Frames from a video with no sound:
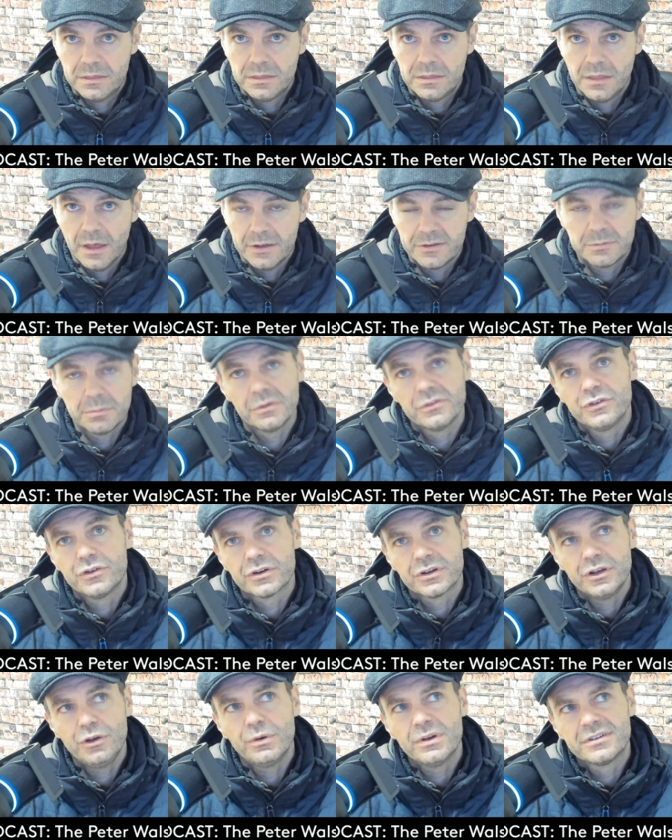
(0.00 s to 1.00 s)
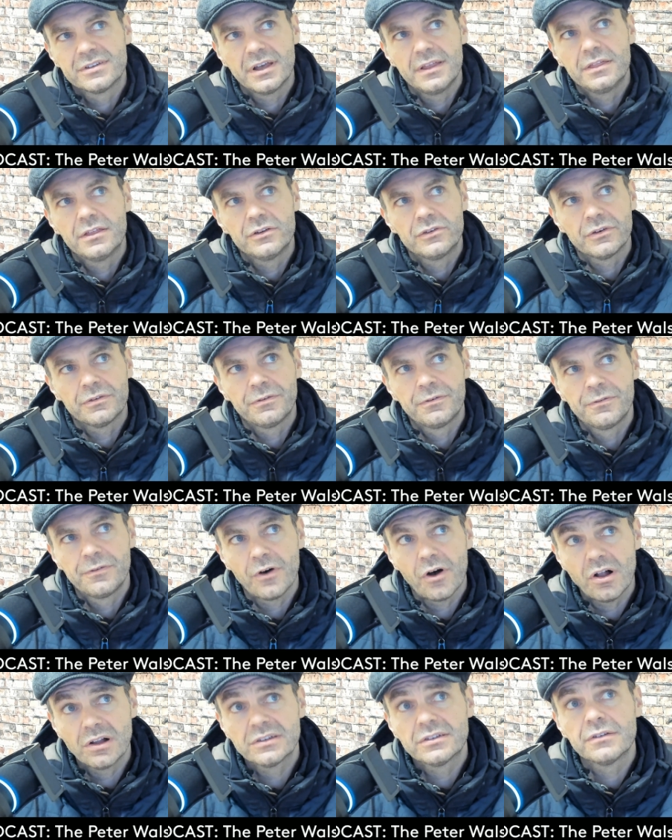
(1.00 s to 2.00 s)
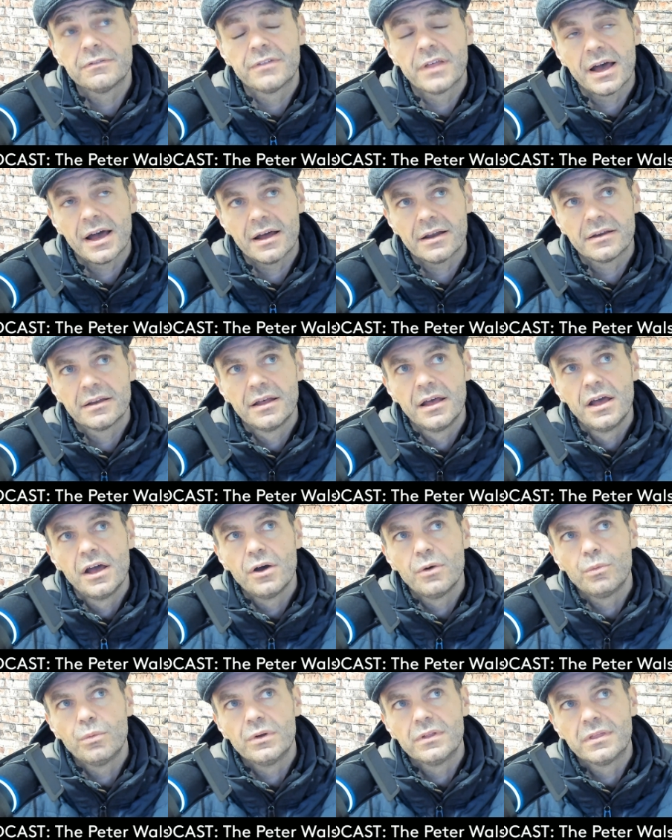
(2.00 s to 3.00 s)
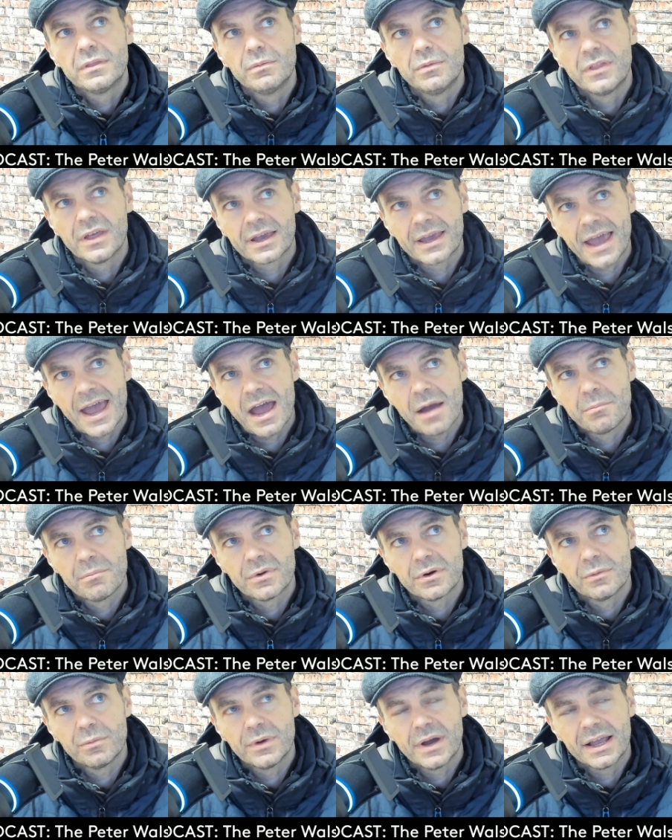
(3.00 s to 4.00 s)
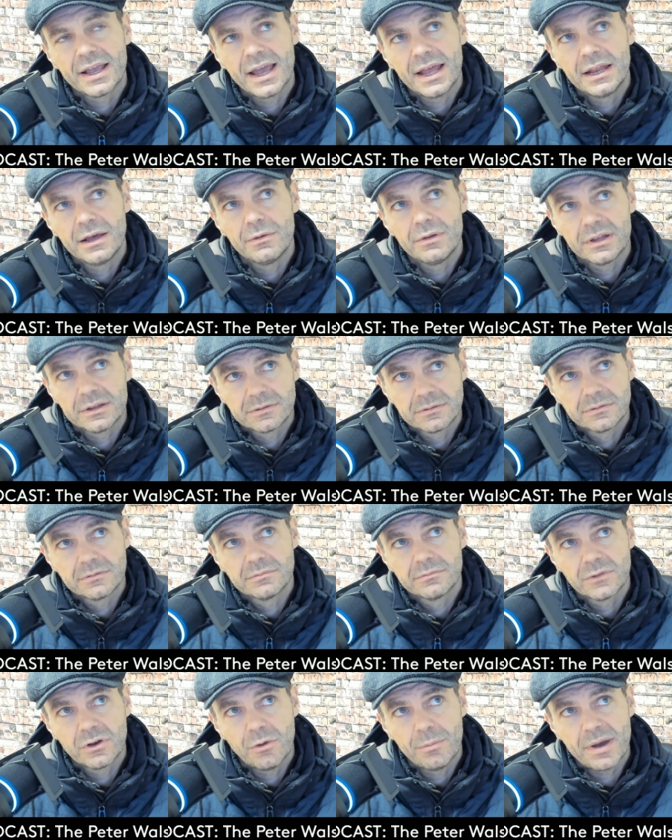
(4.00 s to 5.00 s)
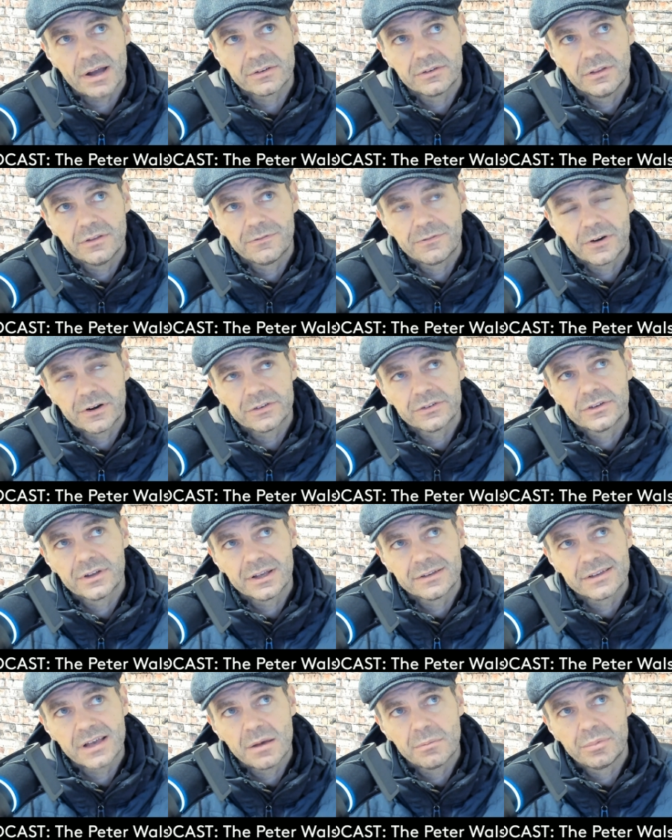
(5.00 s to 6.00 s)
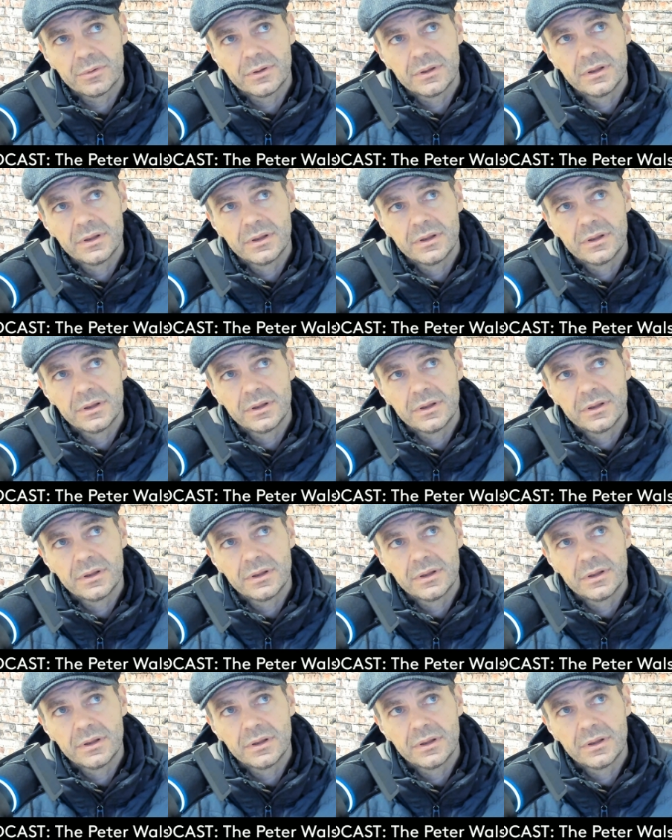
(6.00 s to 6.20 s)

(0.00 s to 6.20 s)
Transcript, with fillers: I suppose you could say the default of that would the camber, again, would look, go back to the first example,